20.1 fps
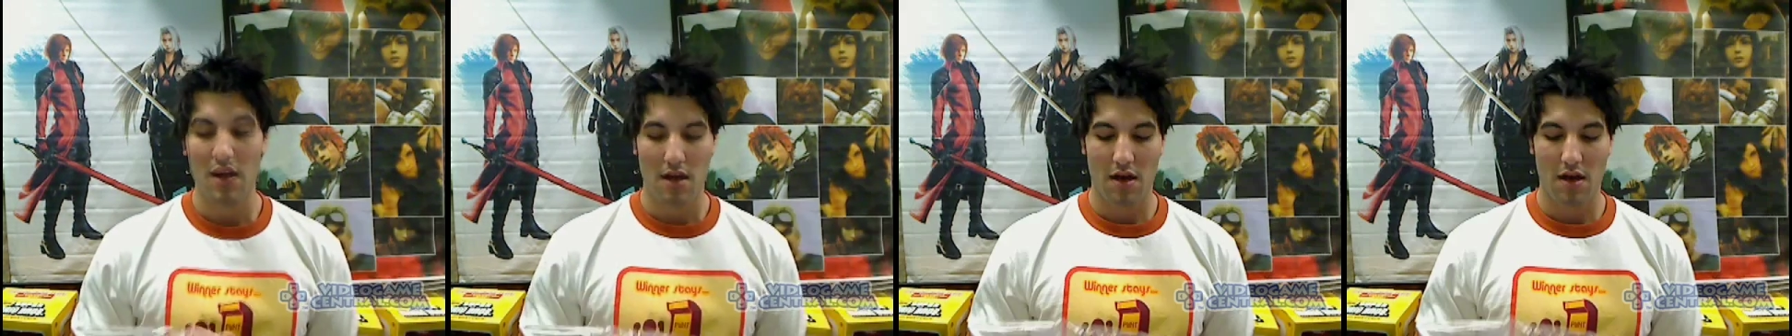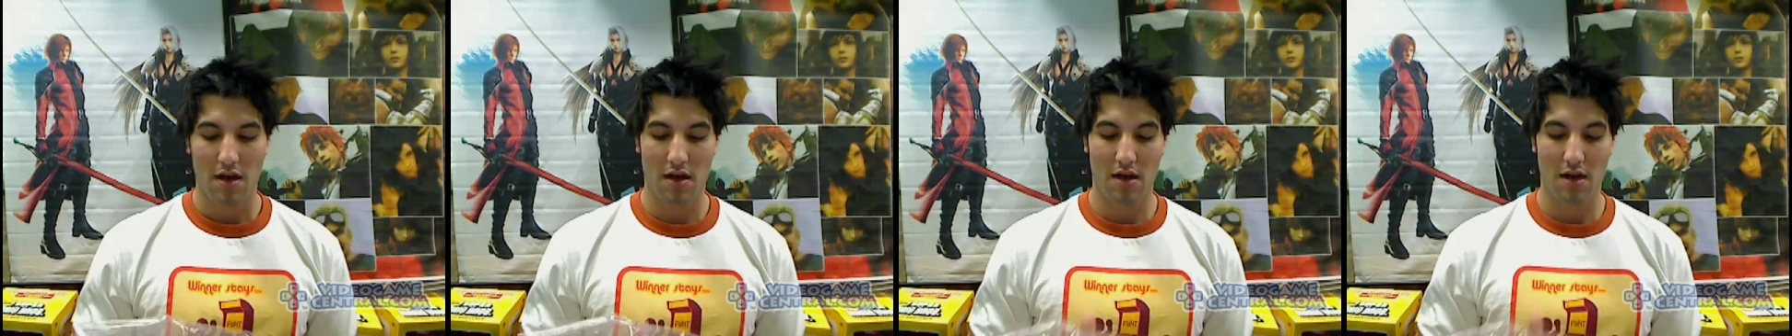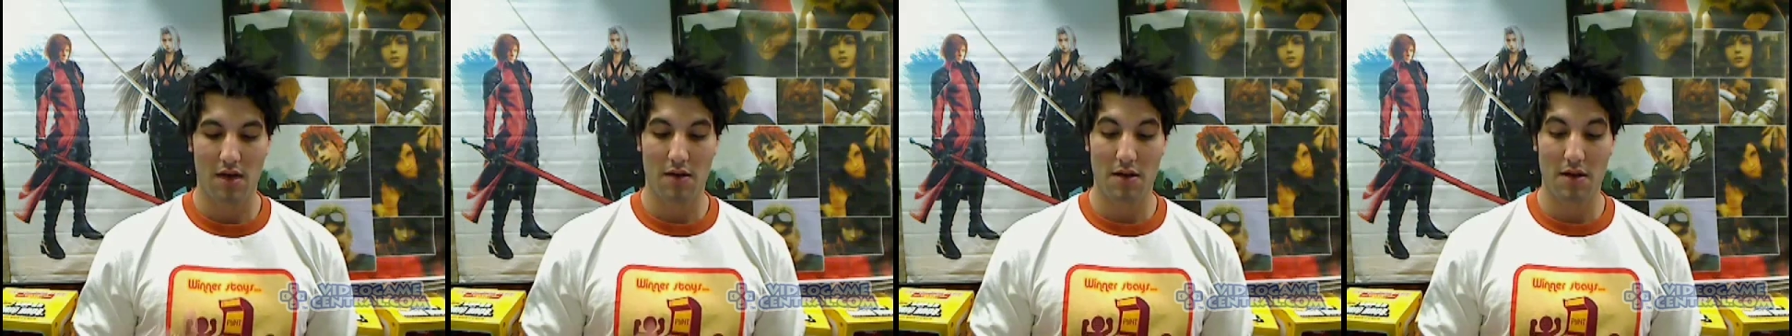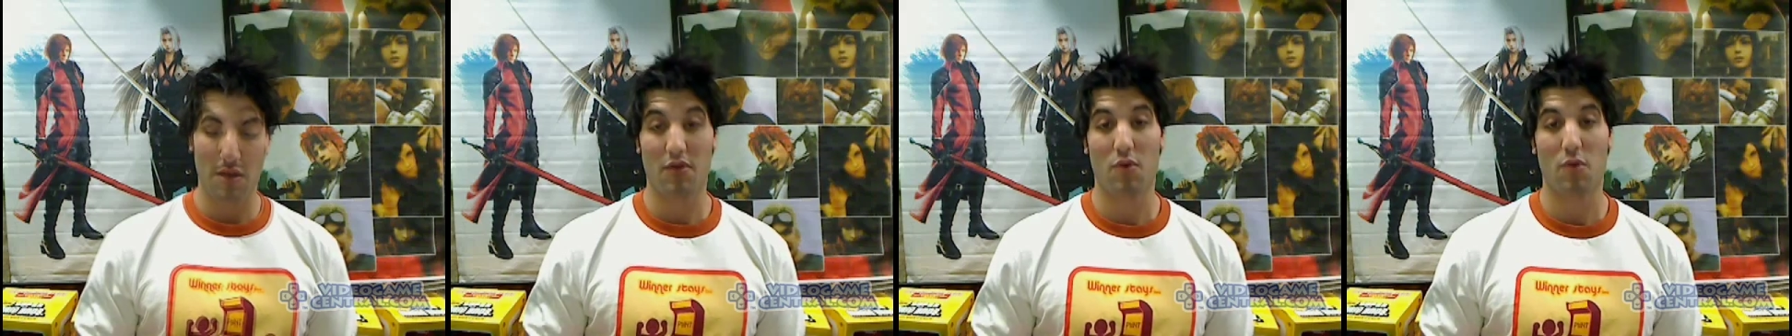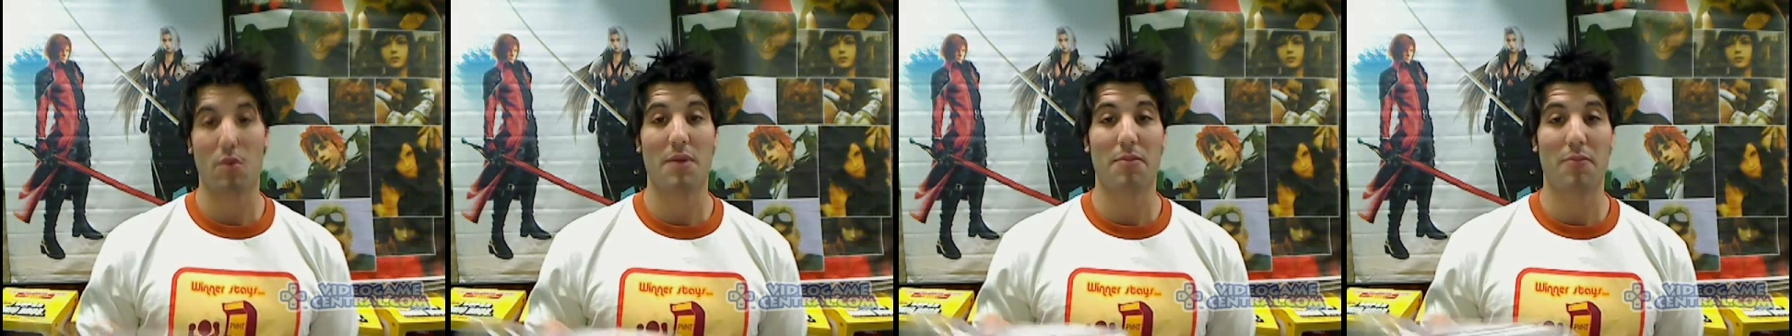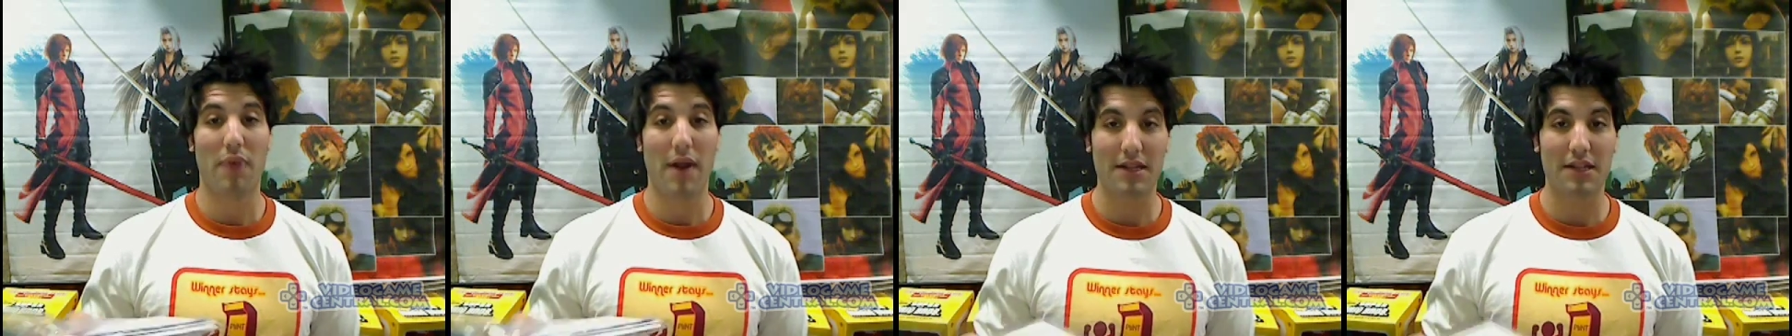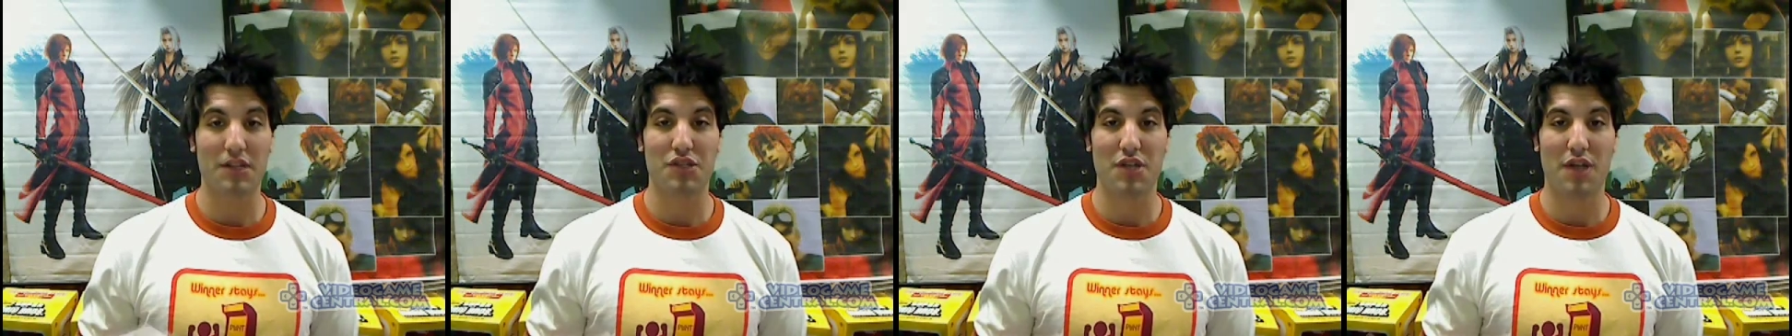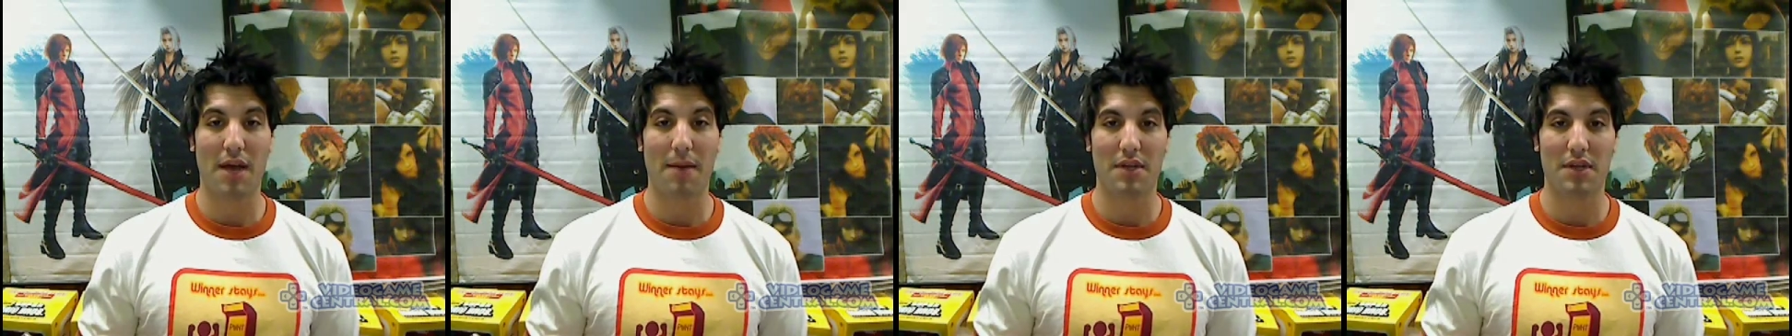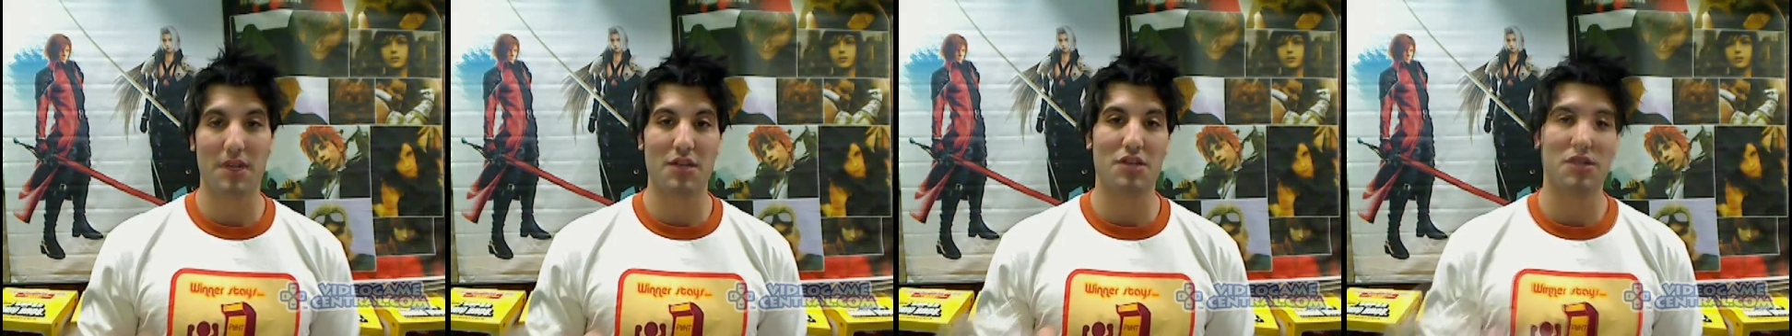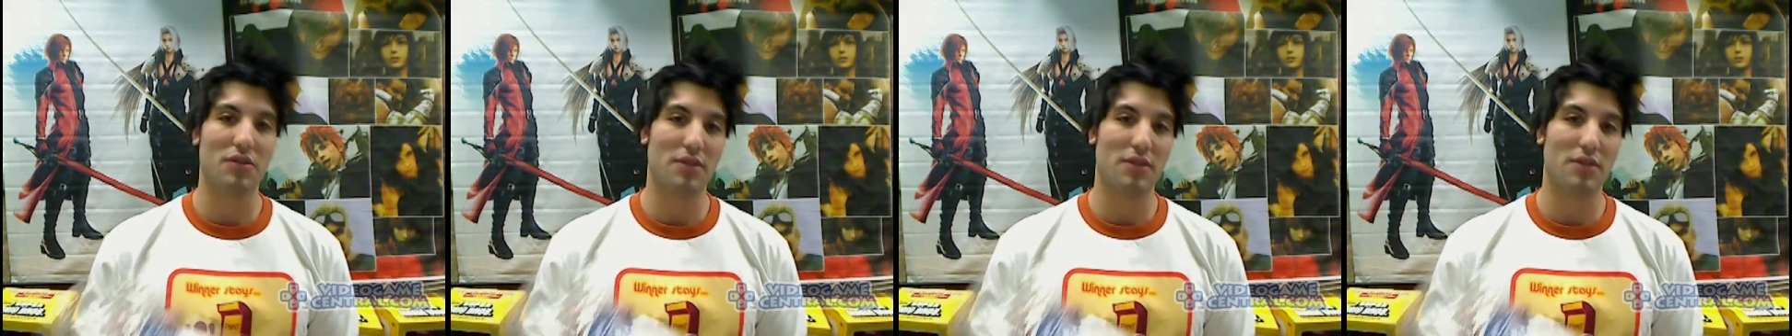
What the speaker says: and you want to practice Japanese,